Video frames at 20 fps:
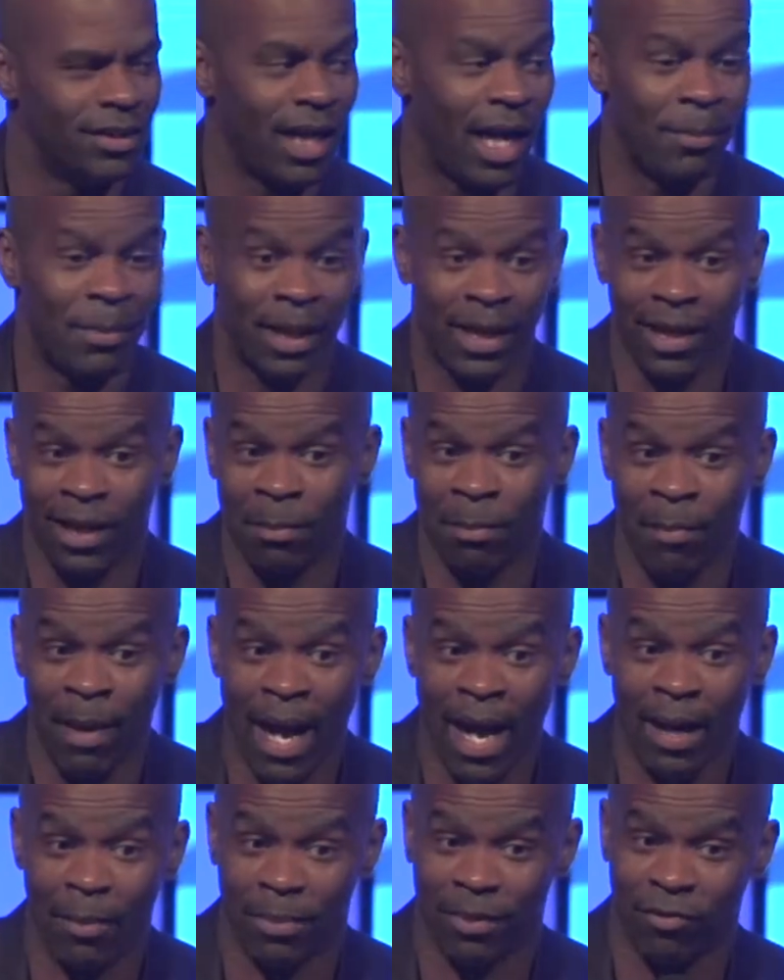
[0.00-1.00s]
Time to get a
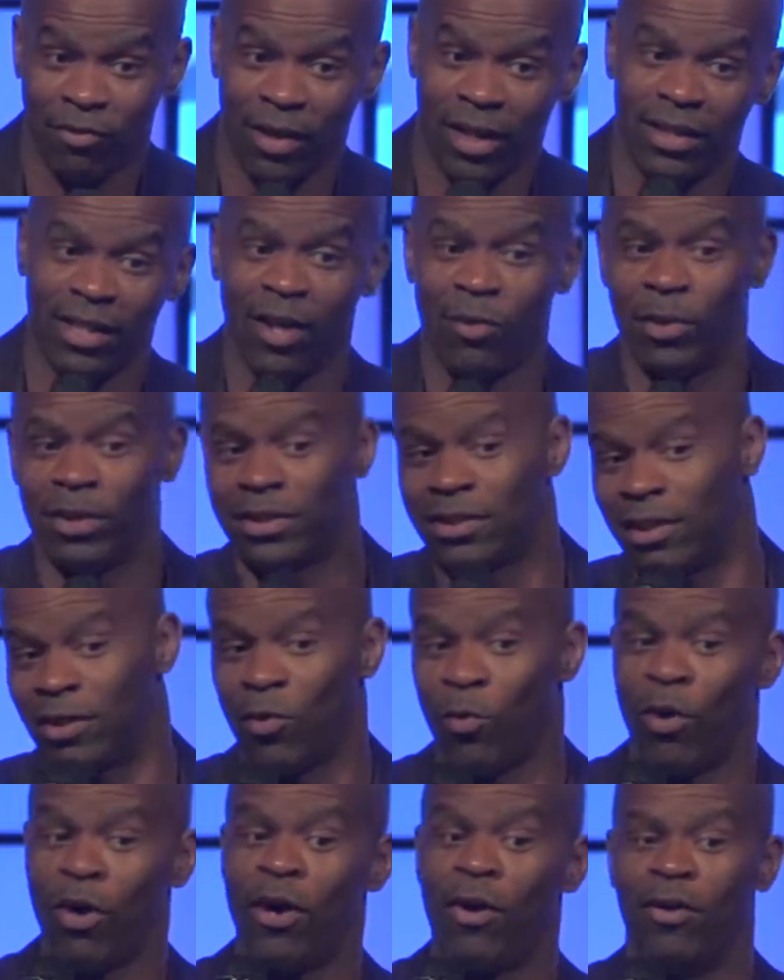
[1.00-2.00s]
map and find out what's in
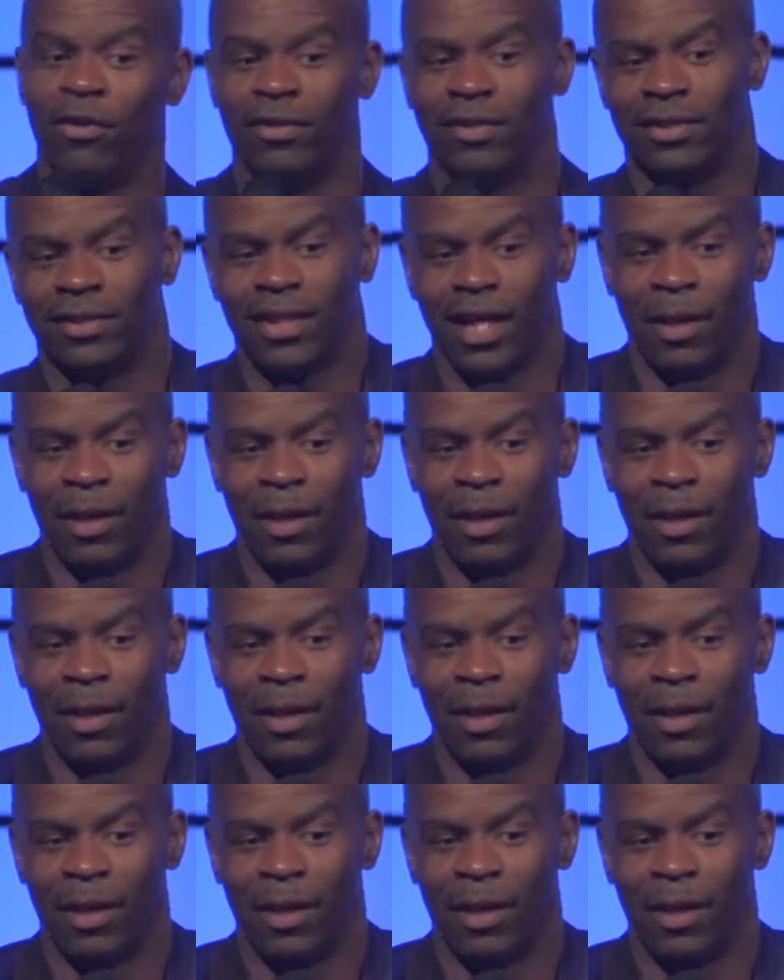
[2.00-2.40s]
the world.